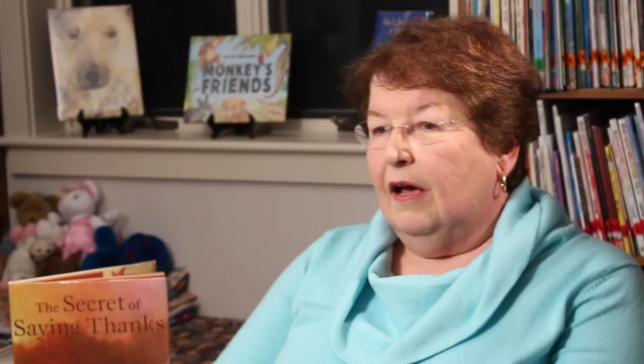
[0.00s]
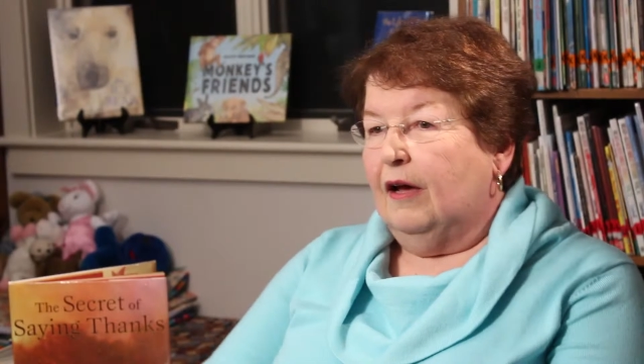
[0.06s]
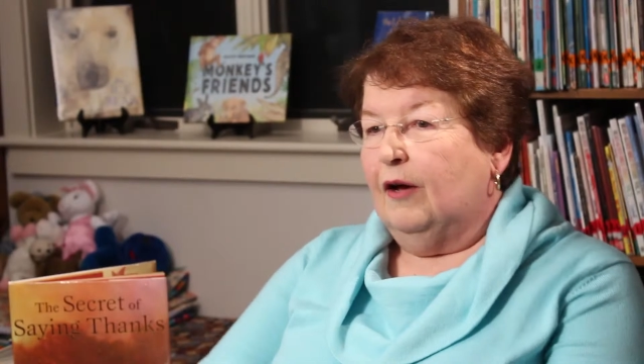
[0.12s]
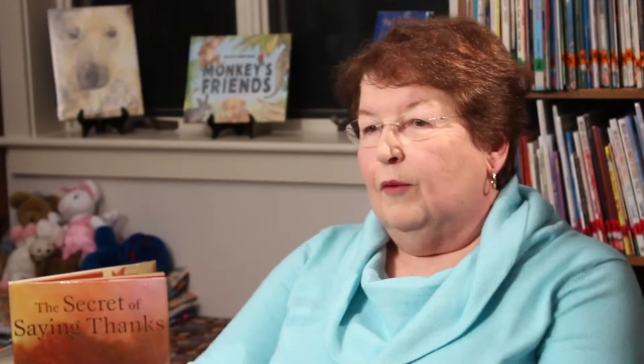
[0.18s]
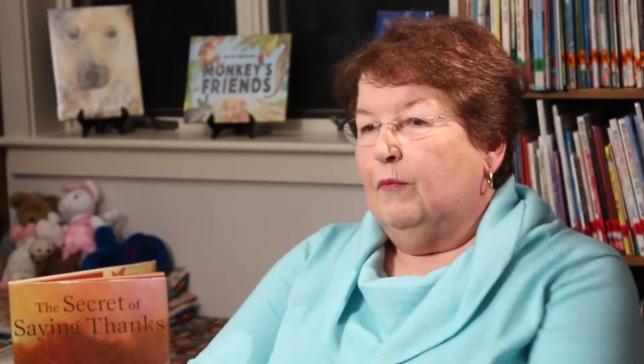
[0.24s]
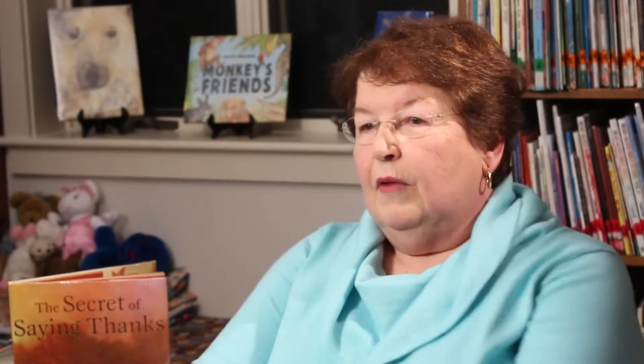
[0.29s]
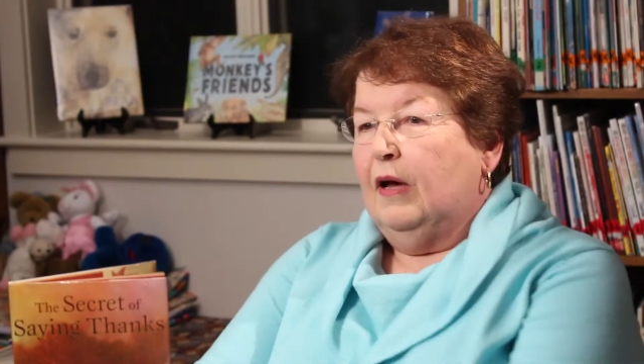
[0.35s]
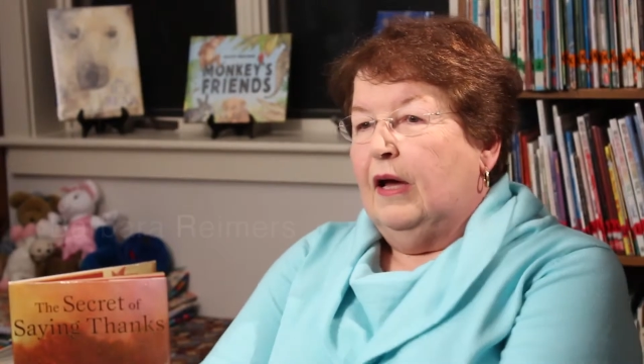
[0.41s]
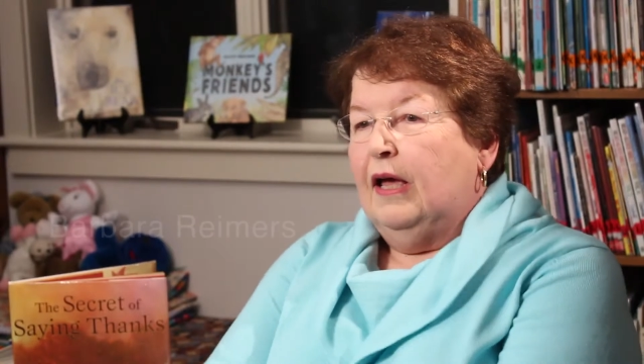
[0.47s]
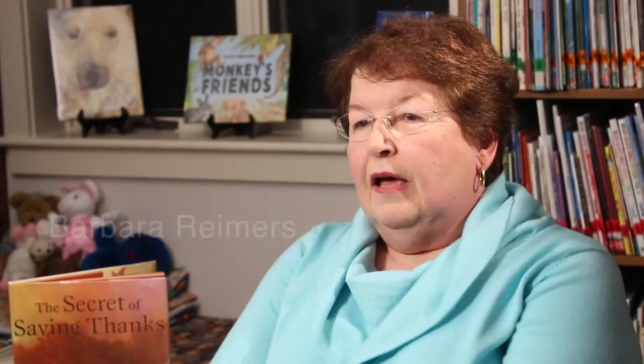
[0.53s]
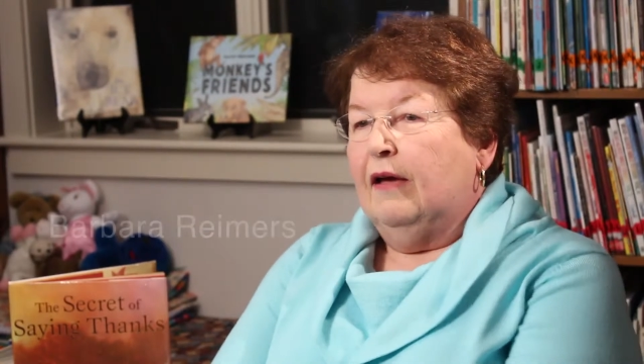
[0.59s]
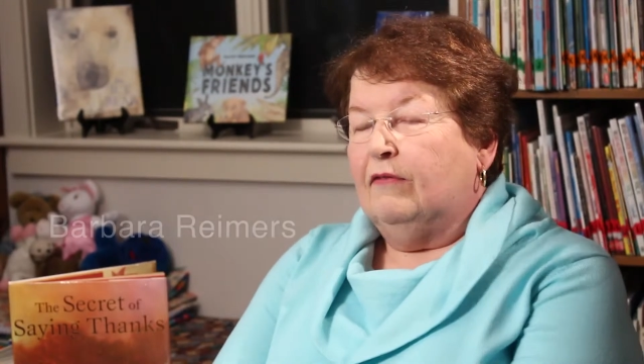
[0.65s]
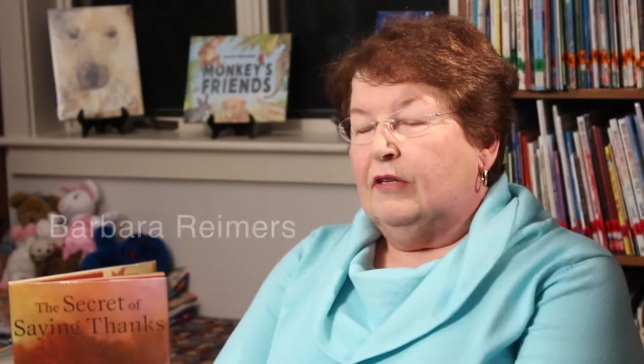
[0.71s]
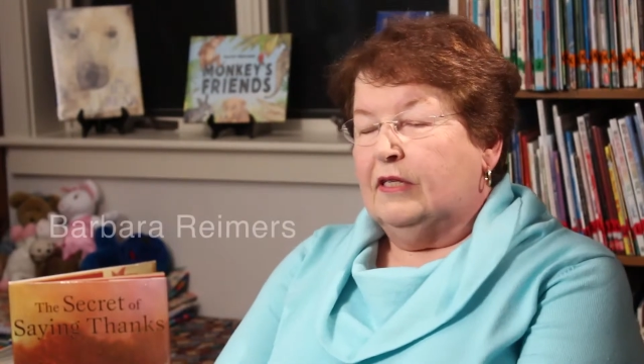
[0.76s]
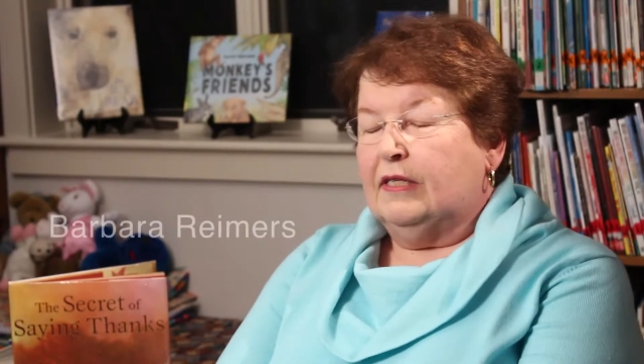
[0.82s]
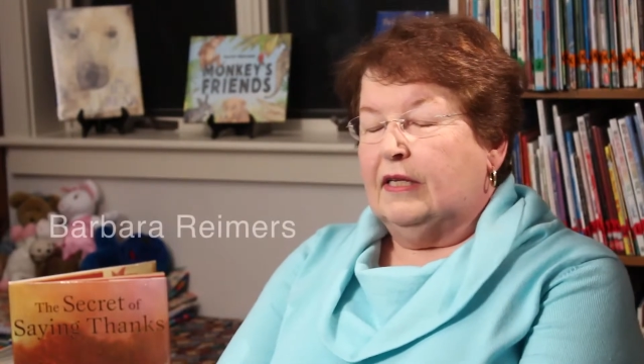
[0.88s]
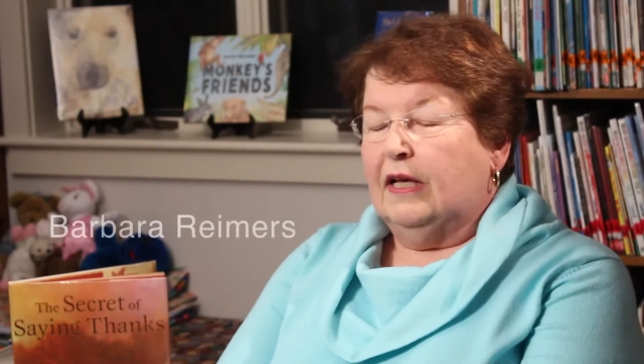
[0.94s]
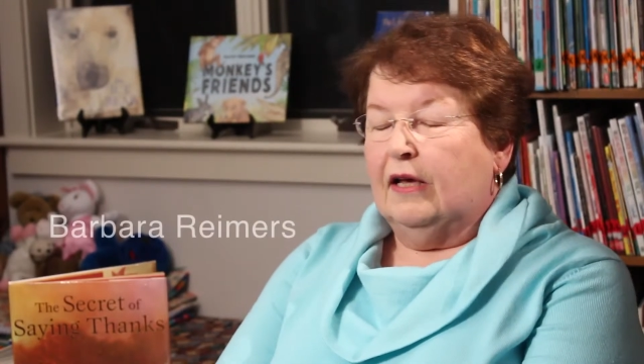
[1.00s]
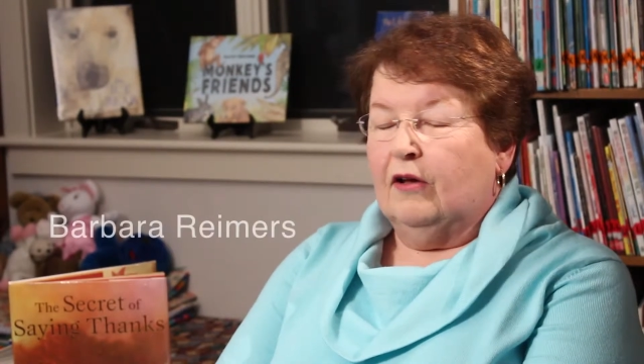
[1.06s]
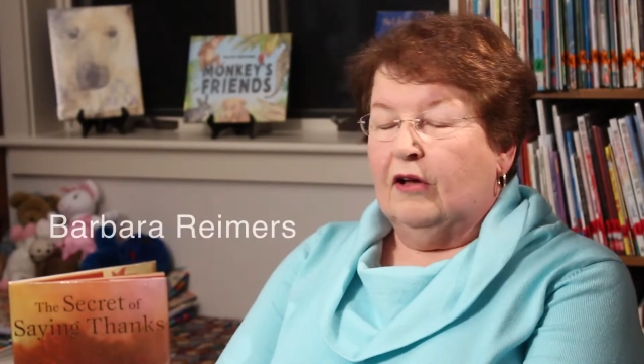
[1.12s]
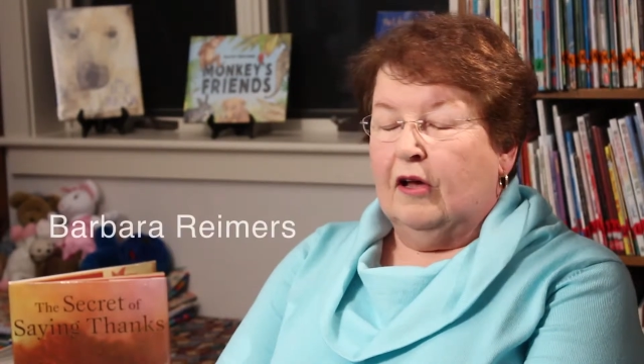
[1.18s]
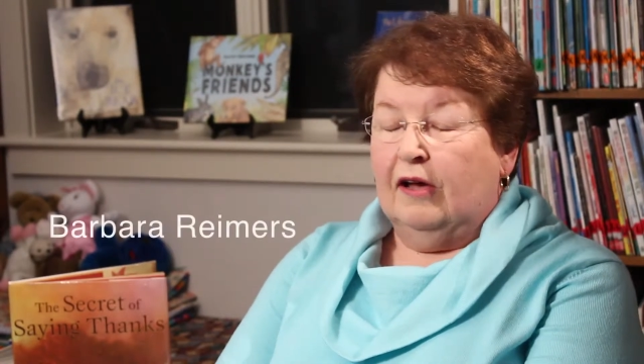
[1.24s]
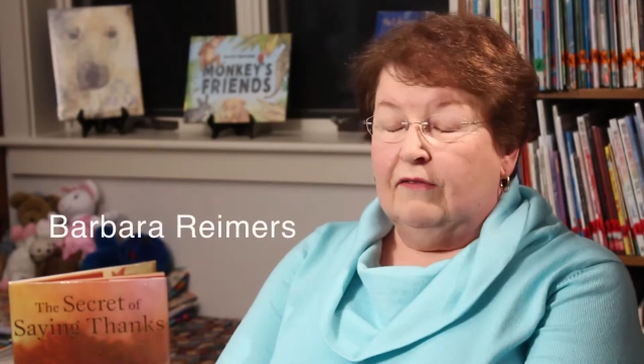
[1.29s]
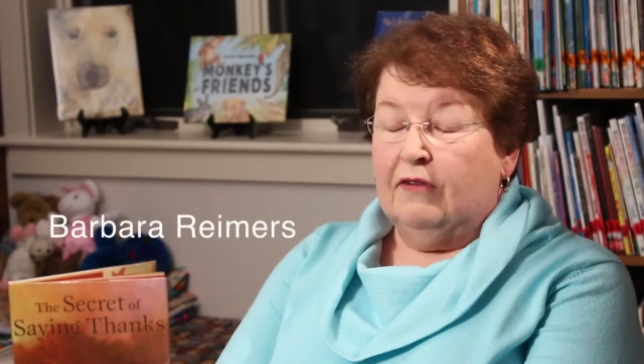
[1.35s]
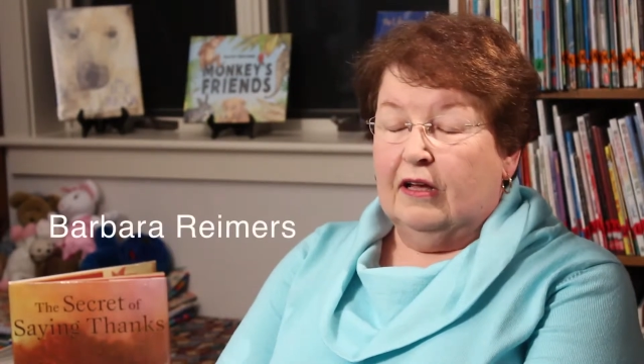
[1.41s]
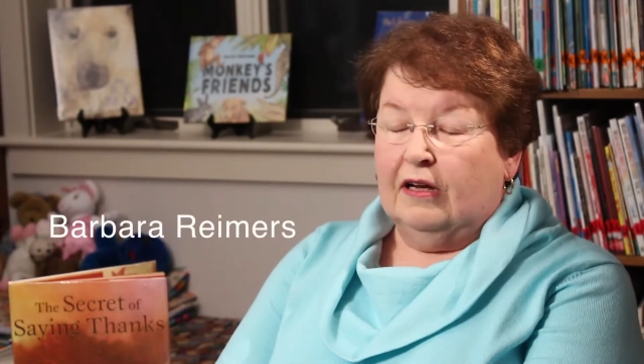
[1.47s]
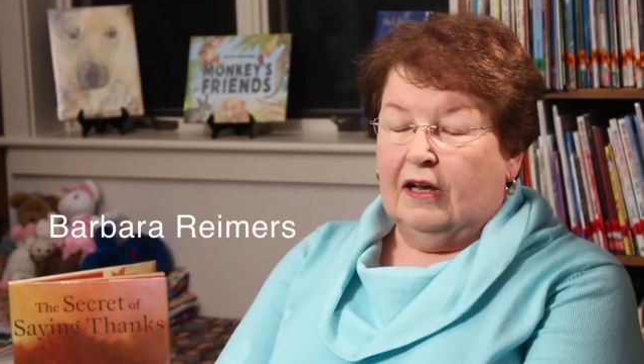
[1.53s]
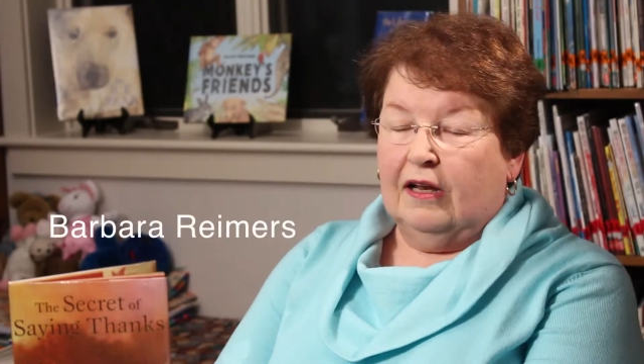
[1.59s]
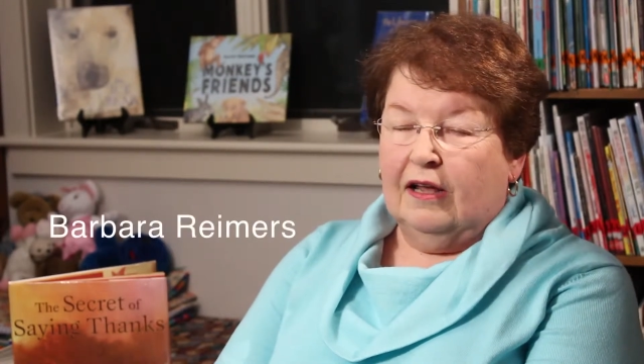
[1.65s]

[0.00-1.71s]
I have to say I've had a